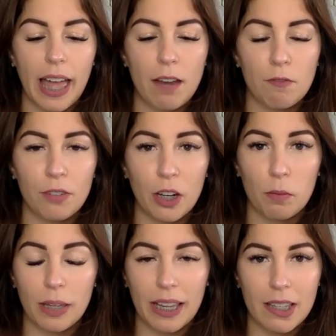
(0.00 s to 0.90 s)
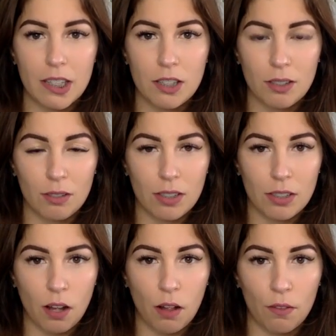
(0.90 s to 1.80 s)
And fear begins to
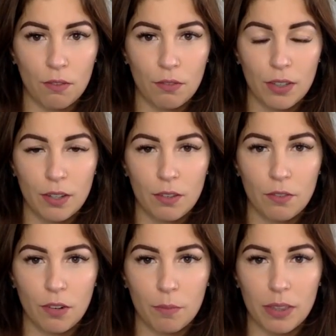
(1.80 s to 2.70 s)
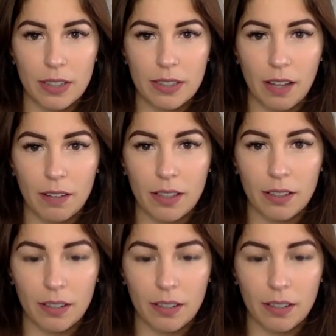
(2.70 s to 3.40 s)
dissolve from the cells